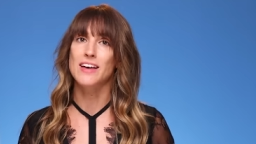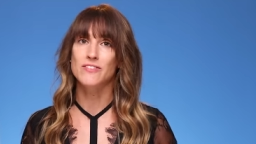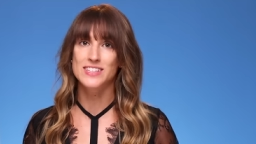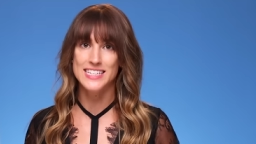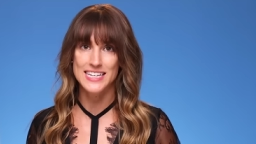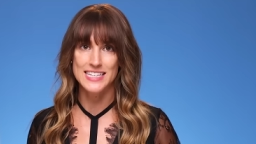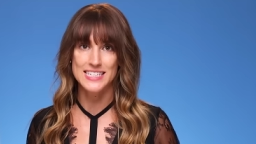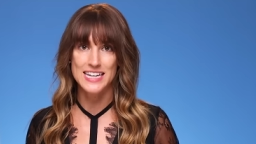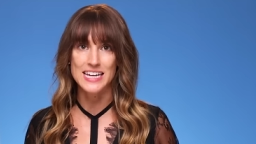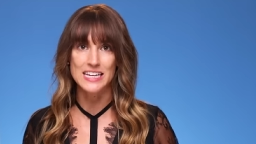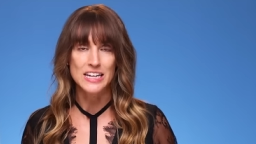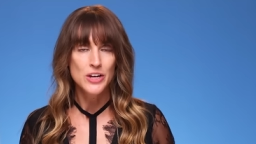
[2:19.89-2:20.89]
f
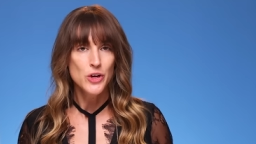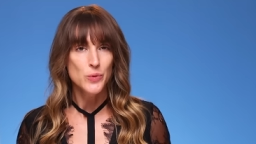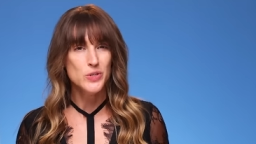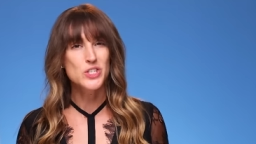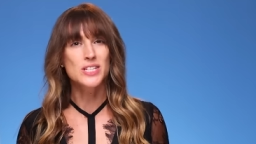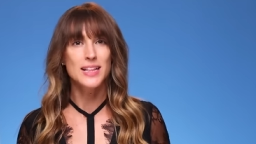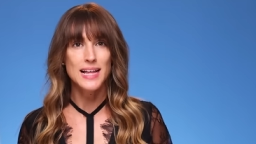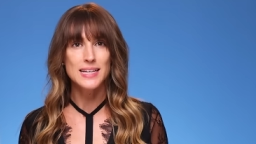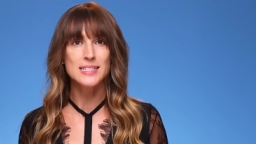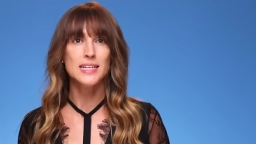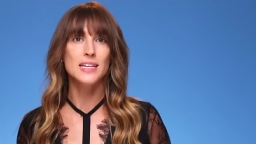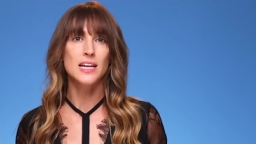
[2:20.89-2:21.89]
sixteen, which is
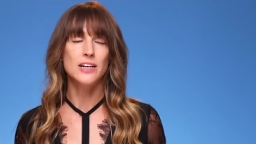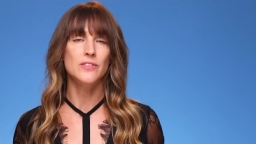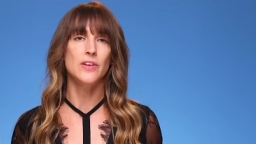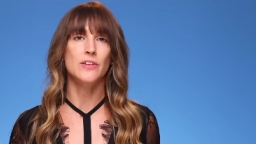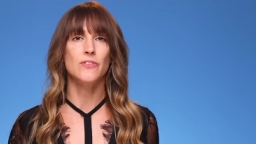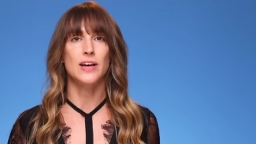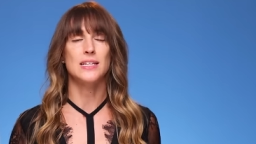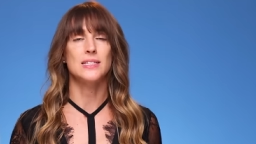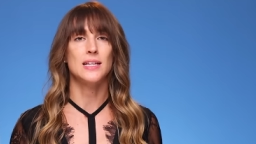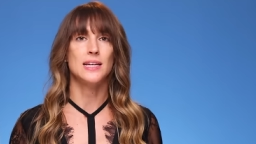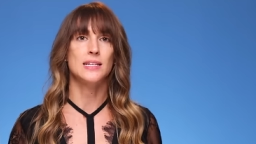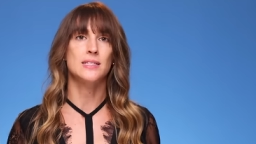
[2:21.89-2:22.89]
classic of a
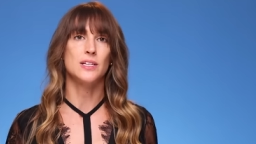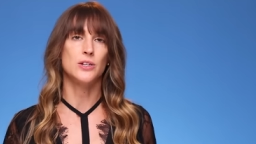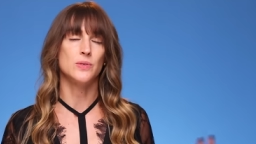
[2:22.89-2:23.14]
fast lens.